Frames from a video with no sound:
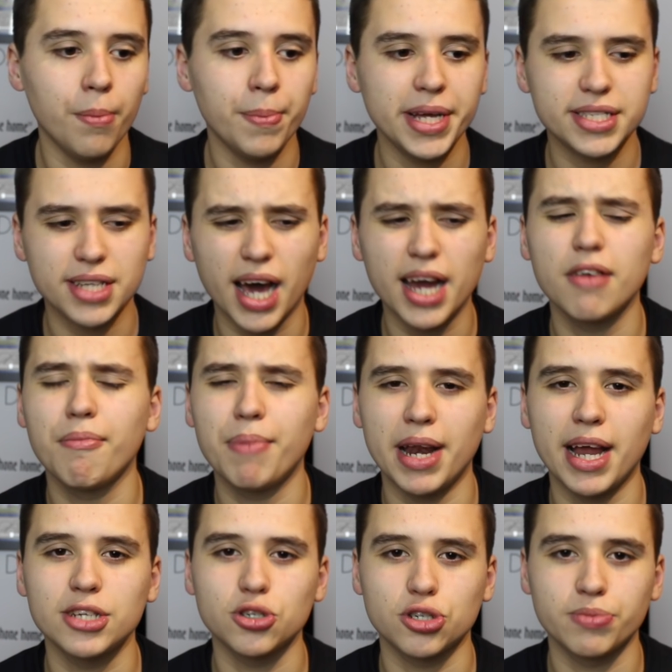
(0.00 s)
It's kind of
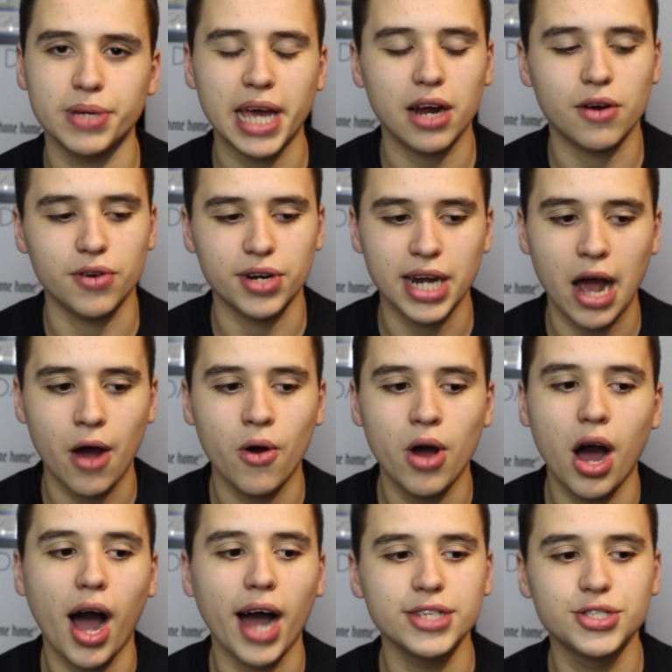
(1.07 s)
a bit like Josh McEachran.
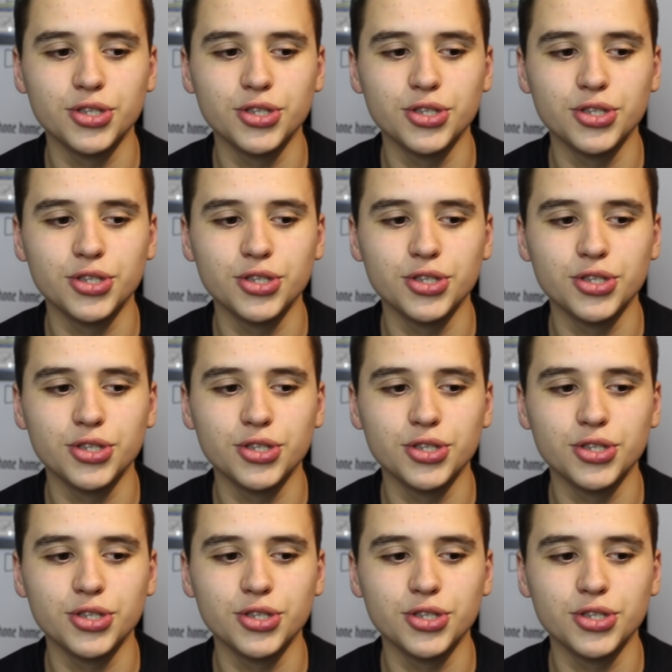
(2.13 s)
Now,